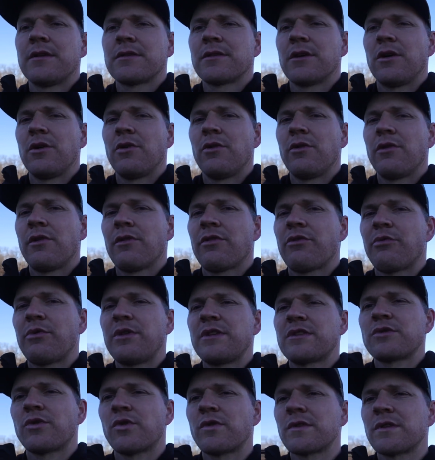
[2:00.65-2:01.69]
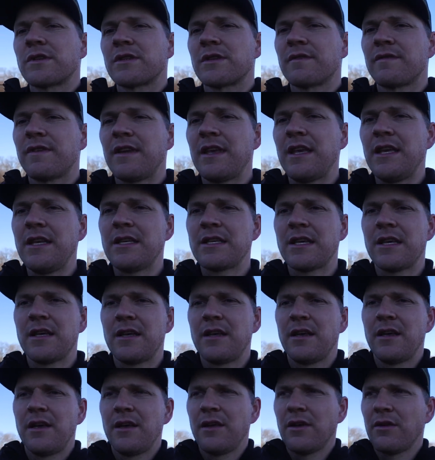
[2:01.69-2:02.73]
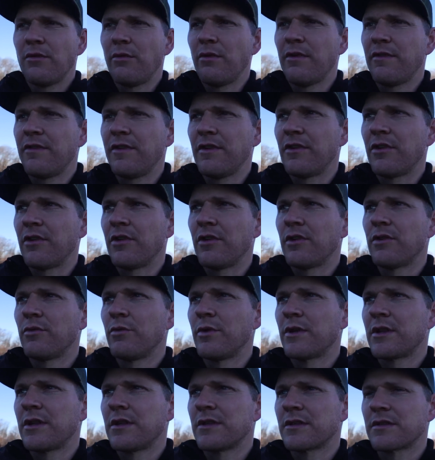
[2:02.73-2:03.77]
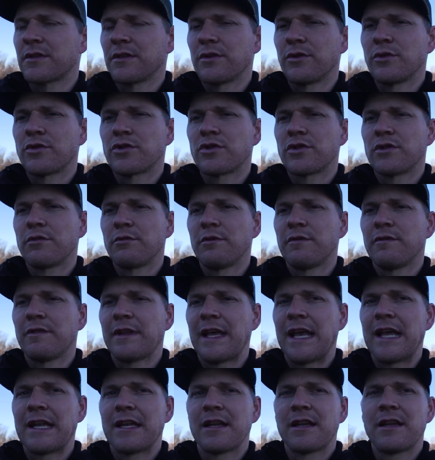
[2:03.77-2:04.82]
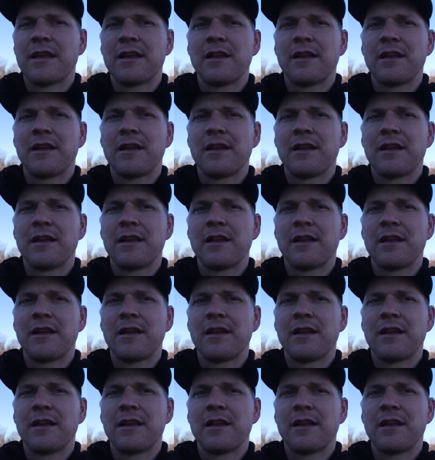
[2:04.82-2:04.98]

So three sources of heat. We feel good with the solution that we've landed.